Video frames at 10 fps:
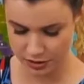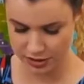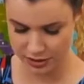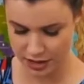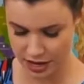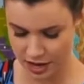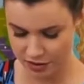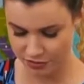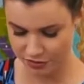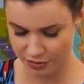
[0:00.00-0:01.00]
cut these in
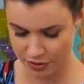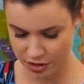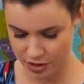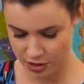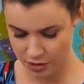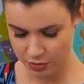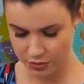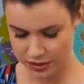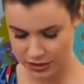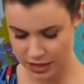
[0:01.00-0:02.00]
half
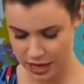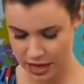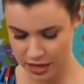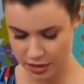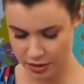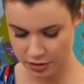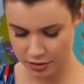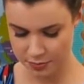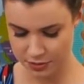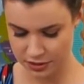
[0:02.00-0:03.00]
once again.
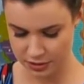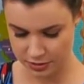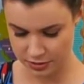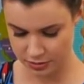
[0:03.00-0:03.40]
Oops.